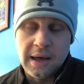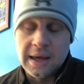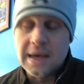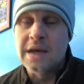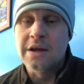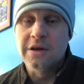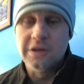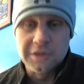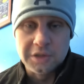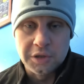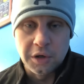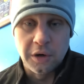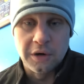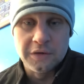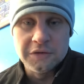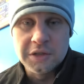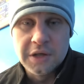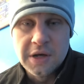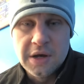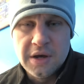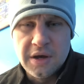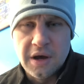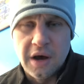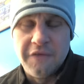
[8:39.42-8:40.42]
he
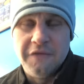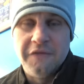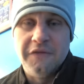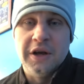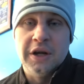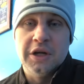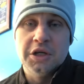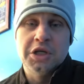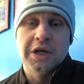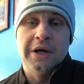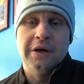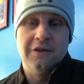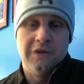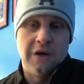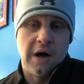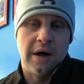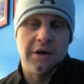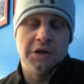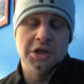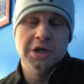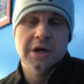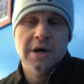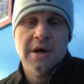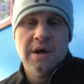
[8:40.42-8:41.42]
deserves a finishing
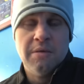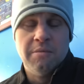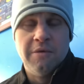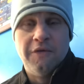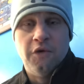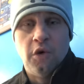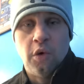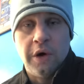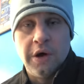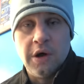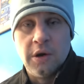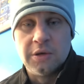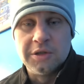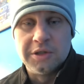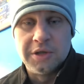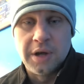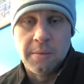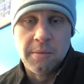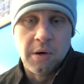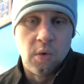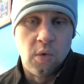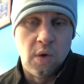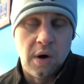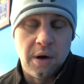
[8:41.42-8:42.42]
touch before he goes
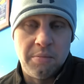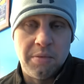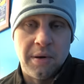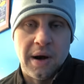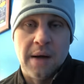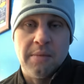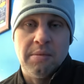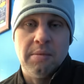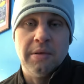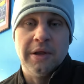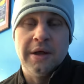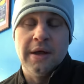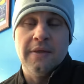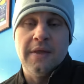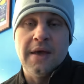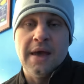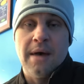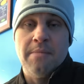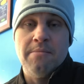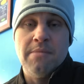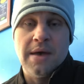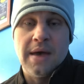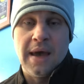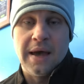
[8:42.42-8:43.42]
number one probably in the
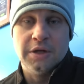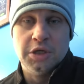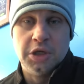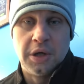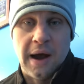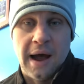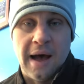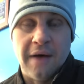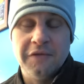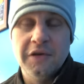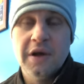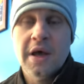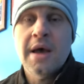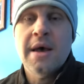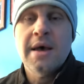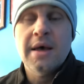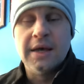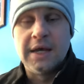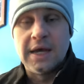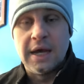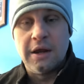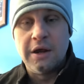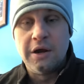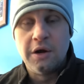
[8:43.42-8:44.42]
NBA draft.
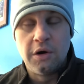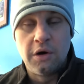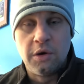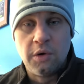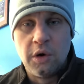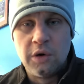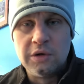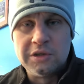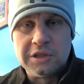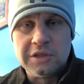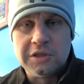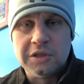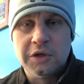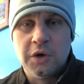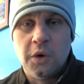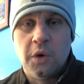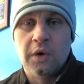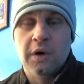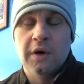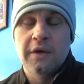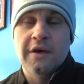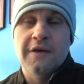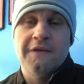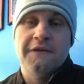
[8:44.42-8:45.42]
Get here to Rosie's
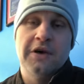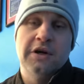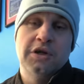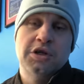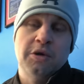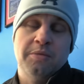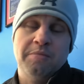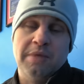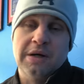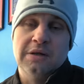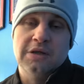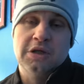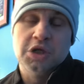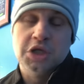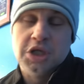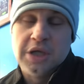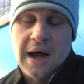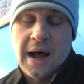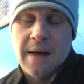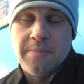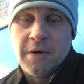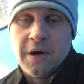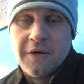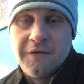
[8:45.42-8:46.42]
Corner, the official pizza
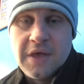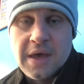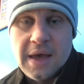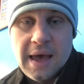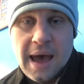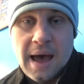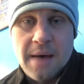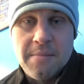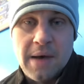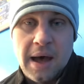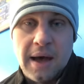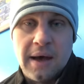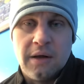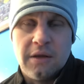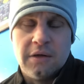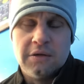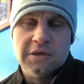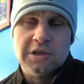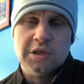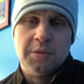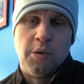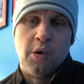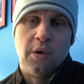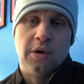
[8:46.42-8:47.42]
shop of the
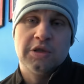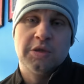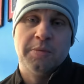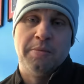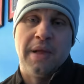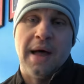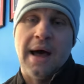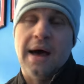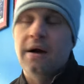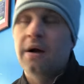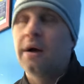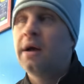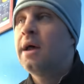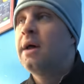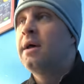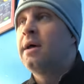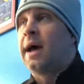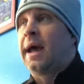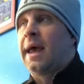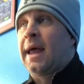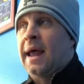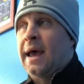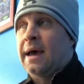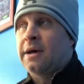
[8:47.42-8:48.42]
ML Sports Platter.
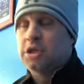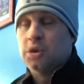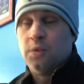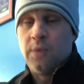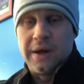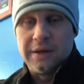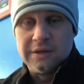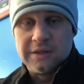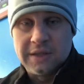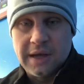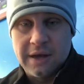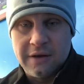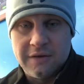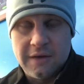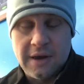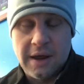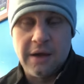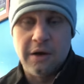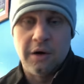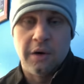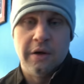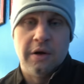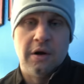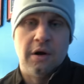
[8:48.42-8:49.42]
I got Ash Wednesday
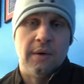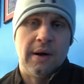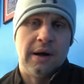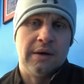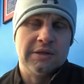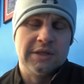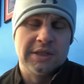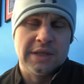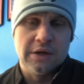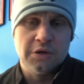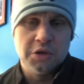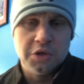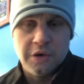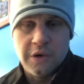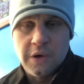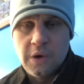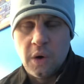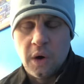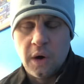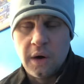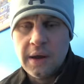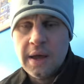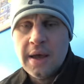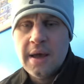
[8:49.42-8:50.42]
today. You're in and around Central New
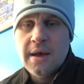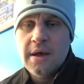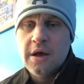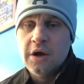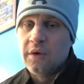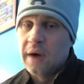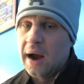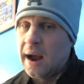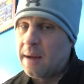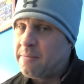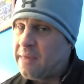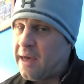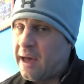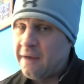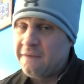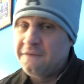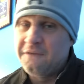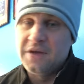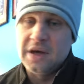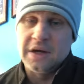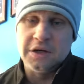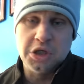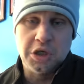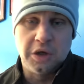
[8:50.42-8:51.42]
York. Grab
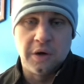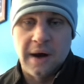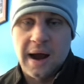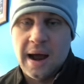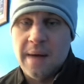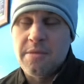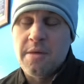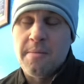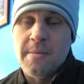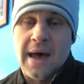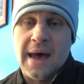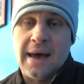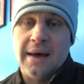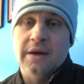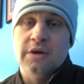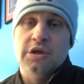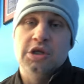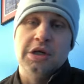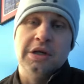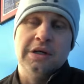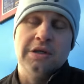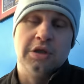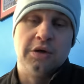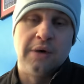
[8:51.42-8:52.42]
that fish. Grab the mac and
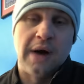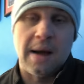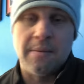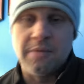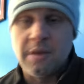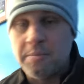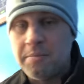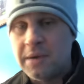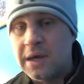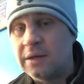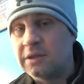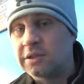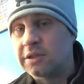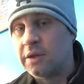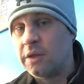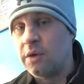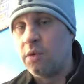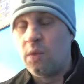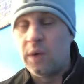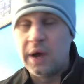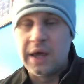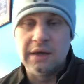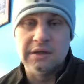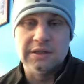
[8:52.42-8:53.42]
cheese. Grab the pizza,
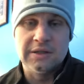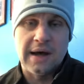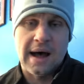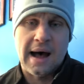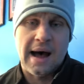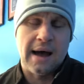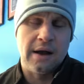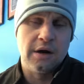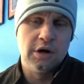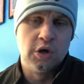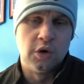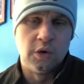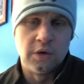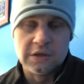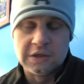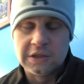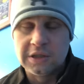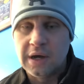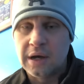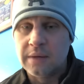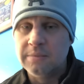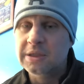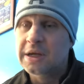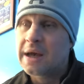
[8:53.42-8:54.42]
the wings, the hot and cold
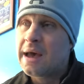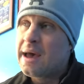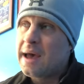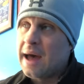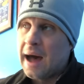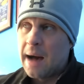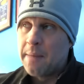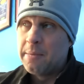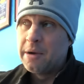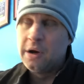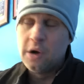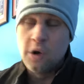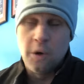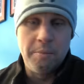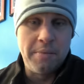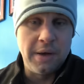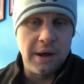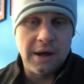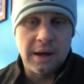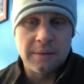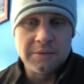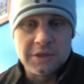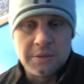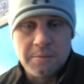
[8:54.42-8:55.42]
subs. I'm going to go
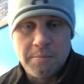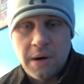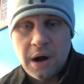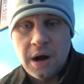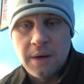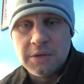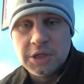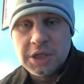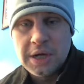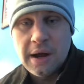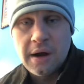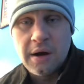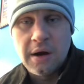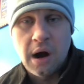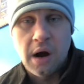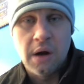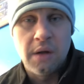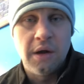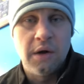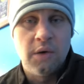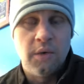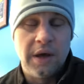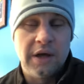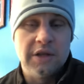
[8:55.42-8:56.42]
pick up some Parmesan
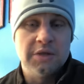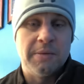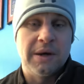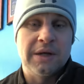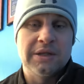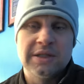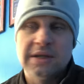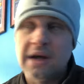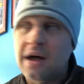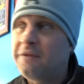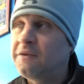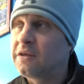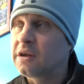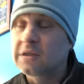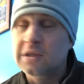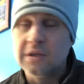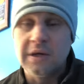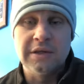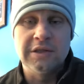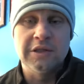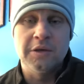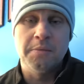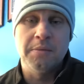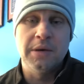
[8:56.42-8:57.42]
garlic wings myself and a
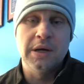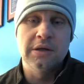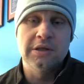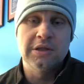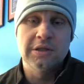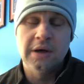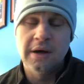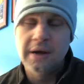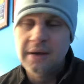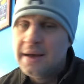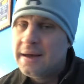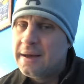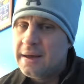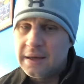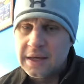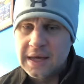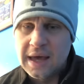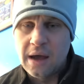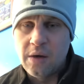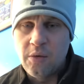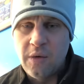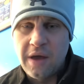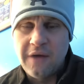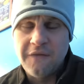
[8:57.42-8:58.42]
slice of pizza.
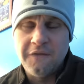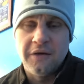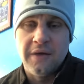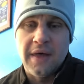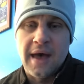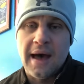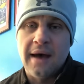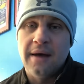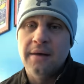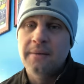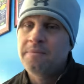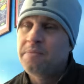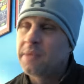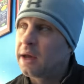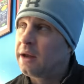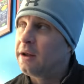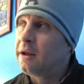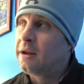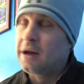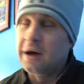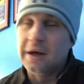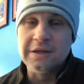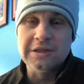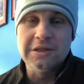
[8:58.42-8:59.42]
Can't wait for that,
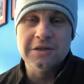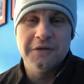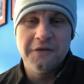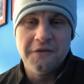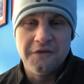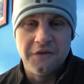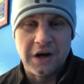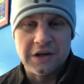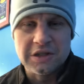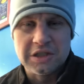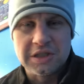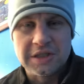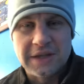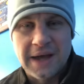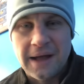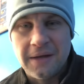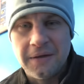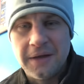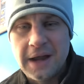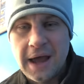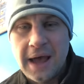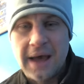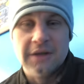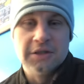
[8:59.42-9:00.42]
and a nice fresh
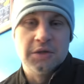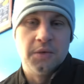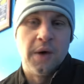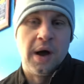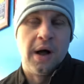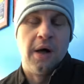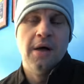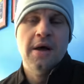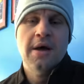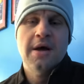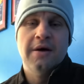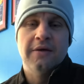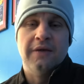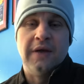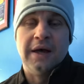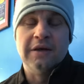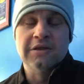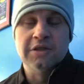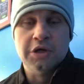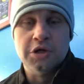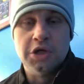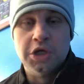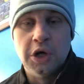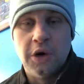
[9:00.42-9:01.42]
salad as well.
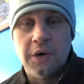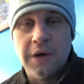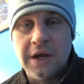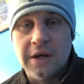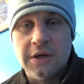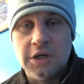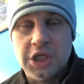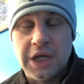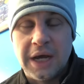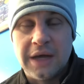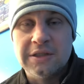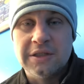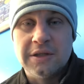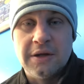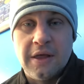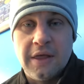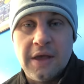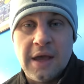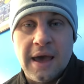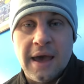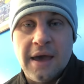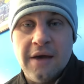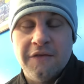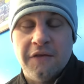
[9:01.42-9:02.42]
Thanks to Jody and Jason of
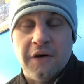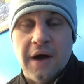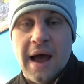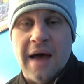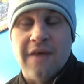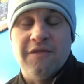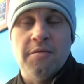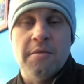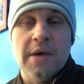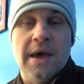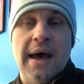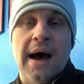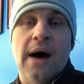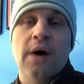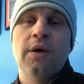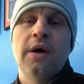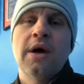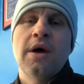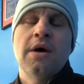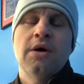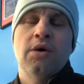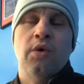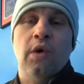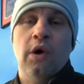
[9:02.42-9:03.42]
the gang for having me
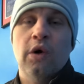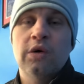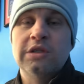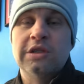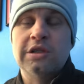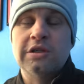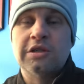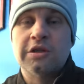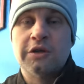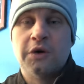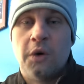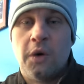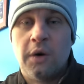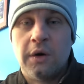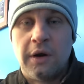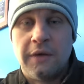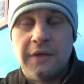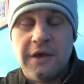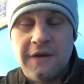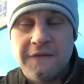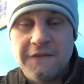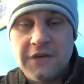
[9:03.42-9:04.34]
out. Rosie's Corner, the